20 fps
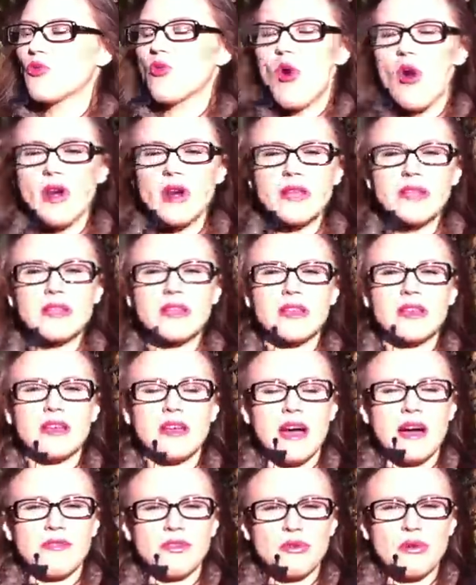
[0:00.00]

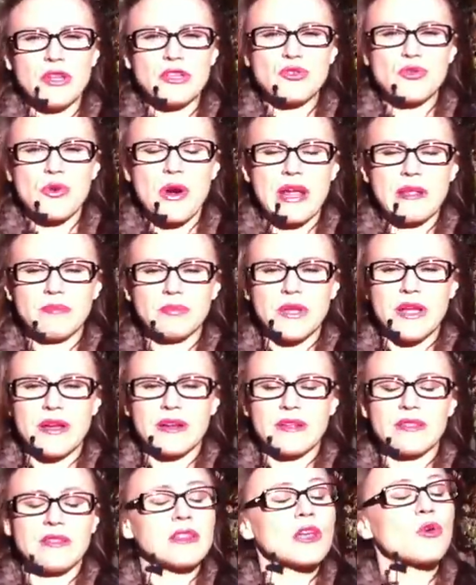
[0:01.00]
quality of a retrograde
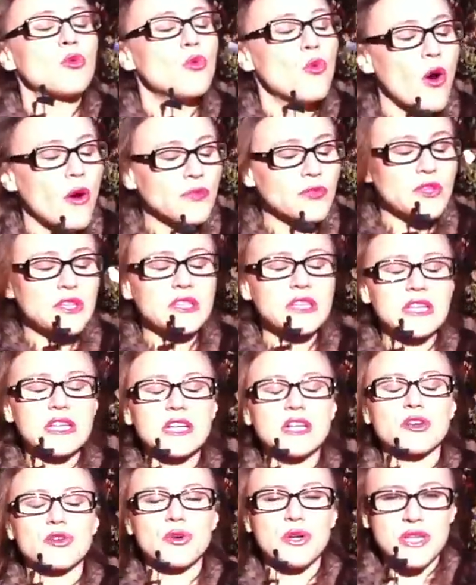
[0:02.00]
planet, the quantity
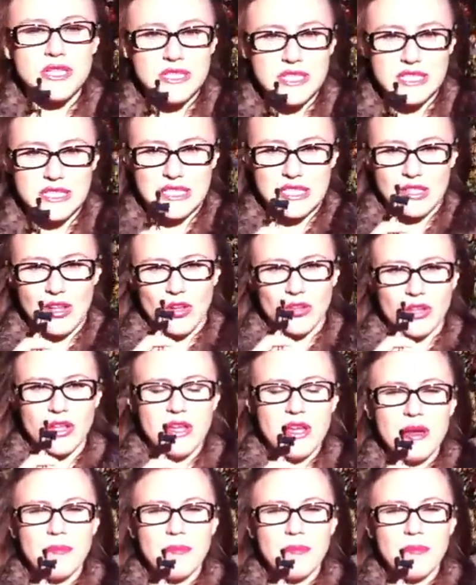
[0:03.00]
increases a lot.